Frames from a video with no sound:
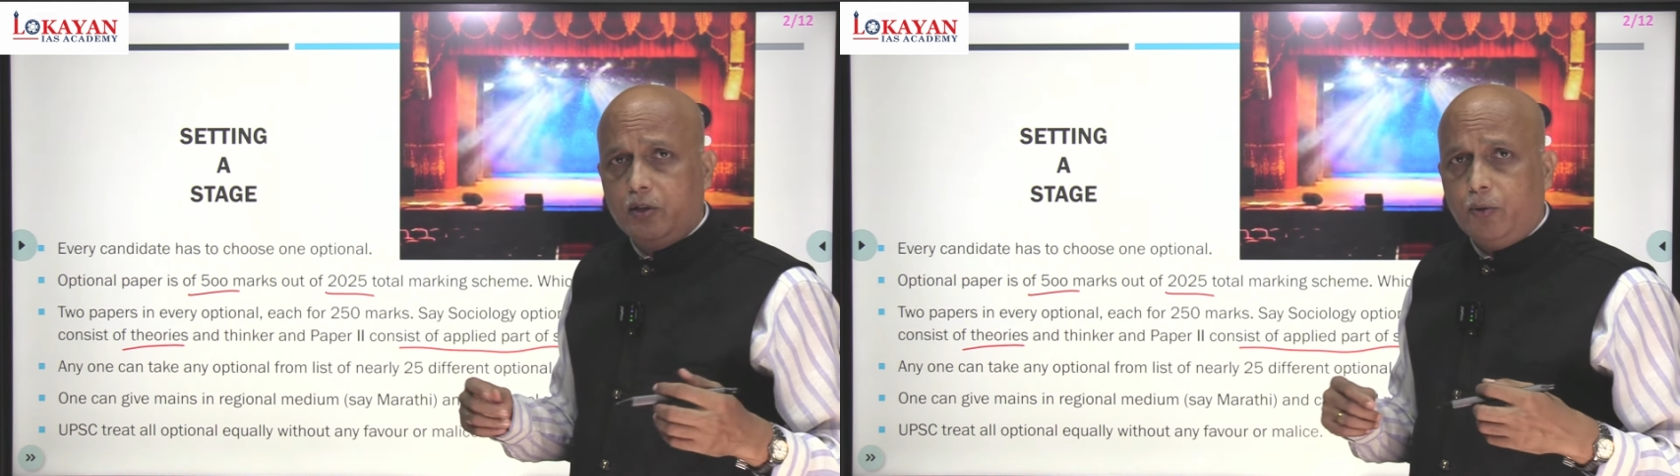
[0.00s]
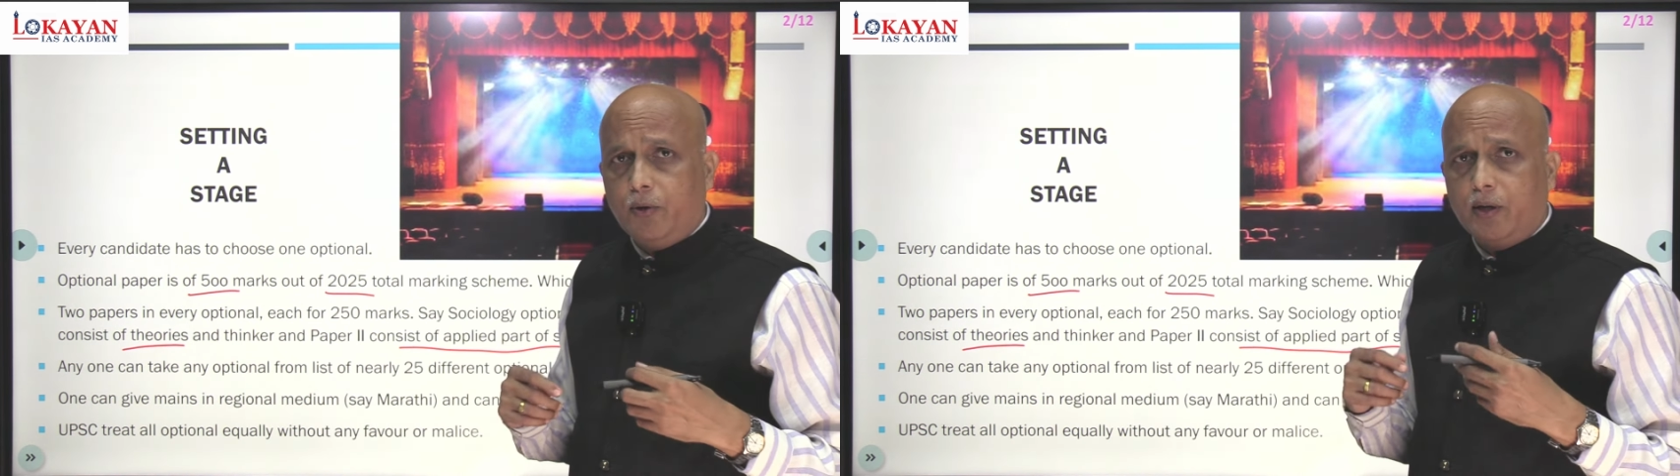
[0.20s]

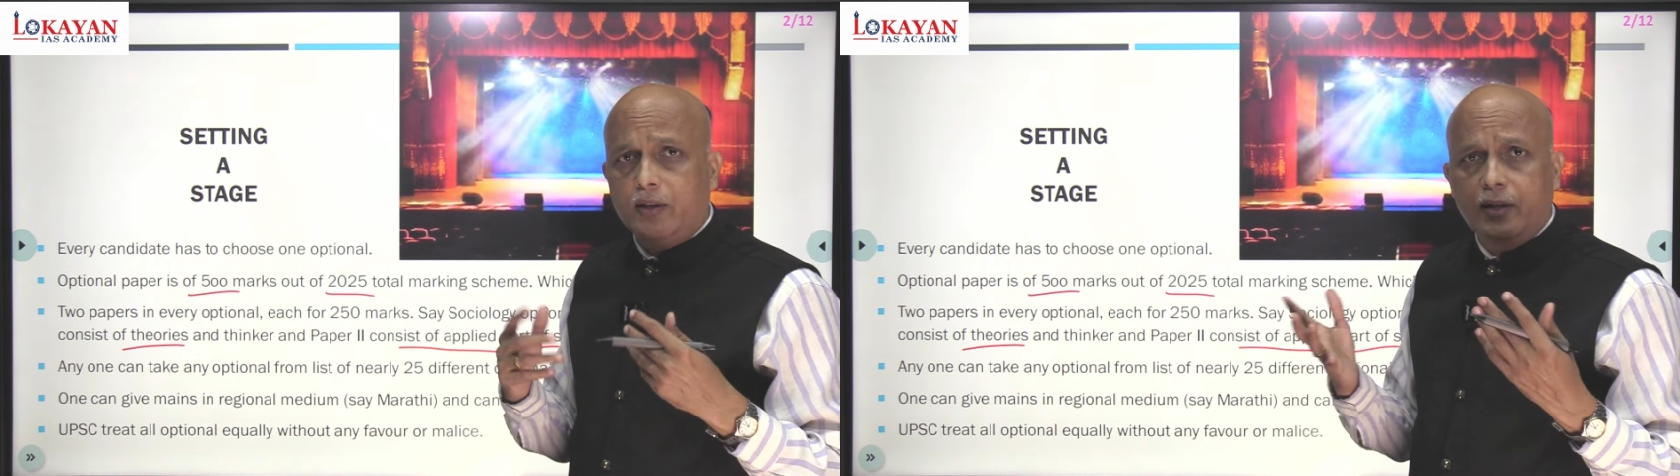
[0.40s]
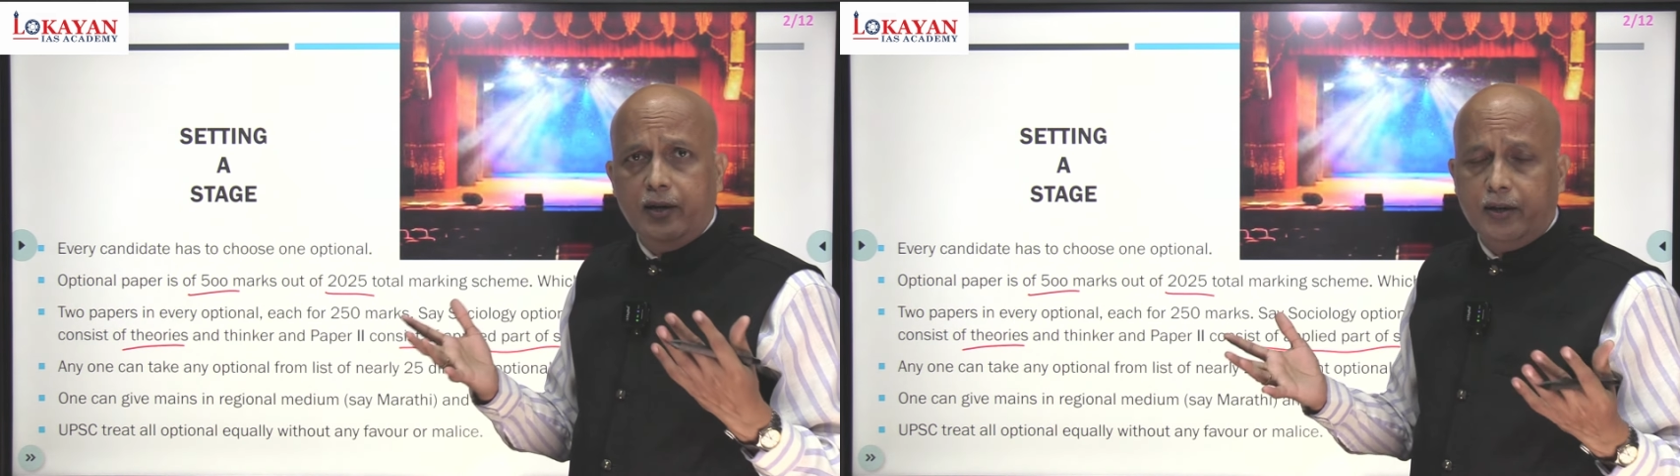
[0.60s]
you take
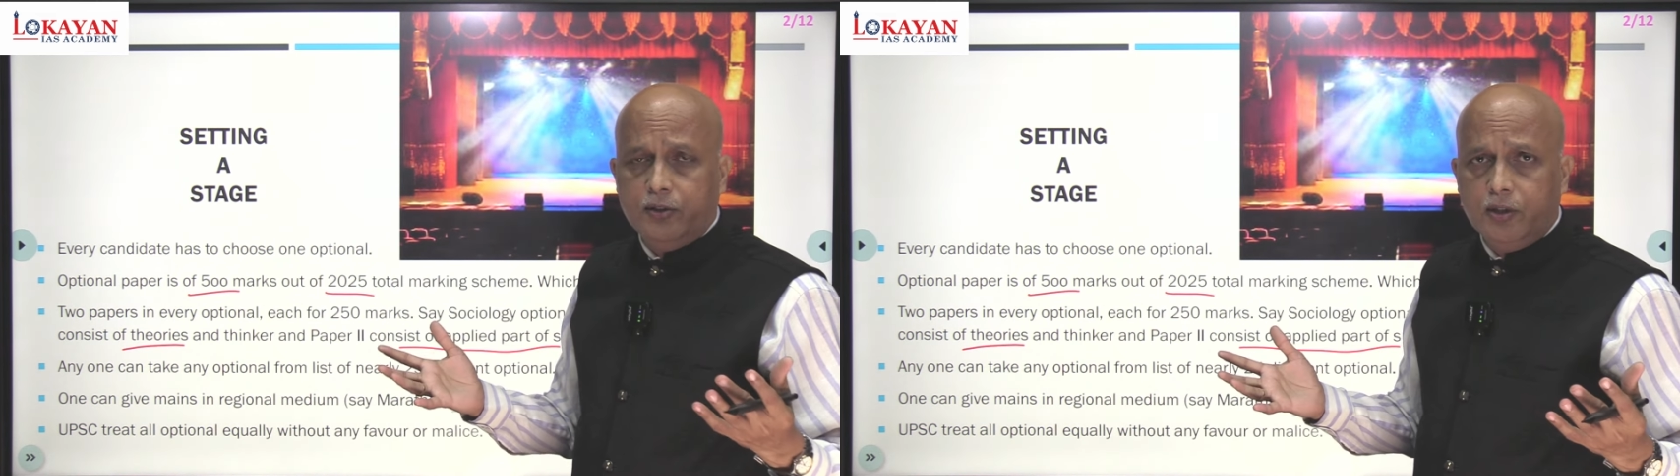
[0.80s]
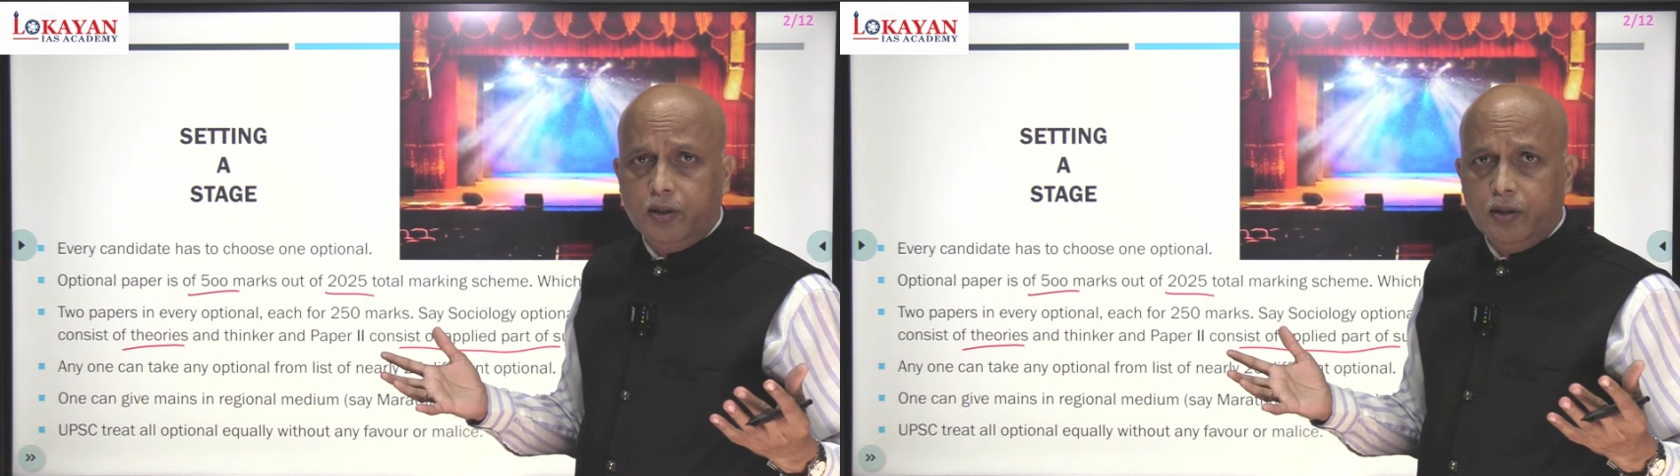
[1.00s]
Hindi
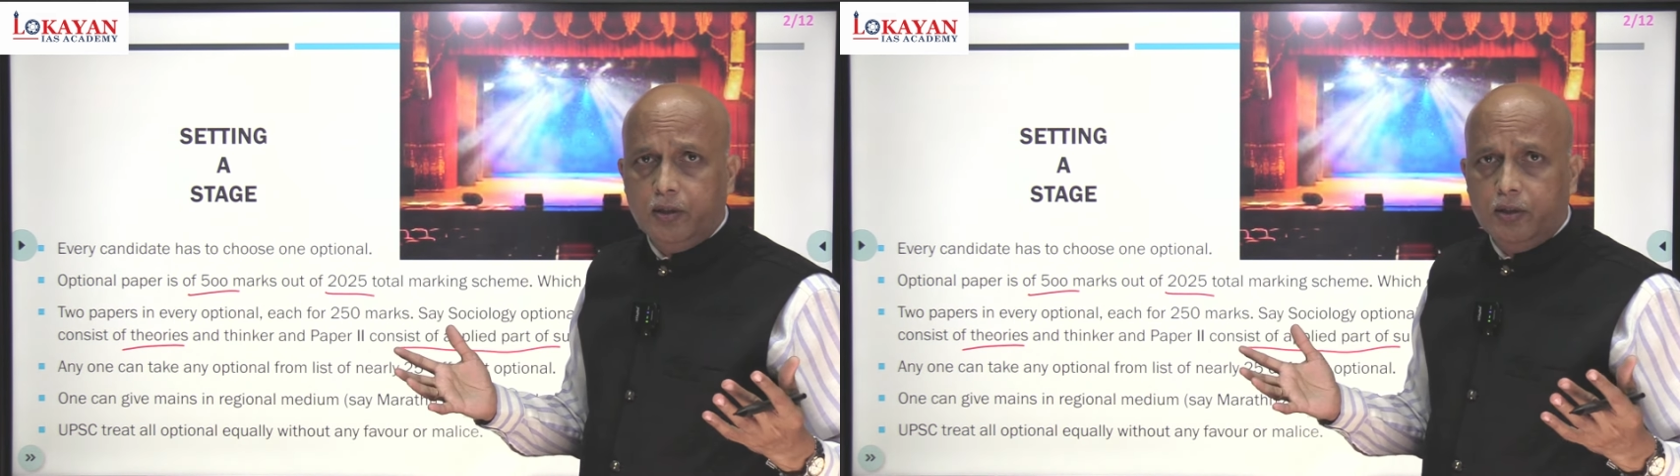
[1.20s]
literature,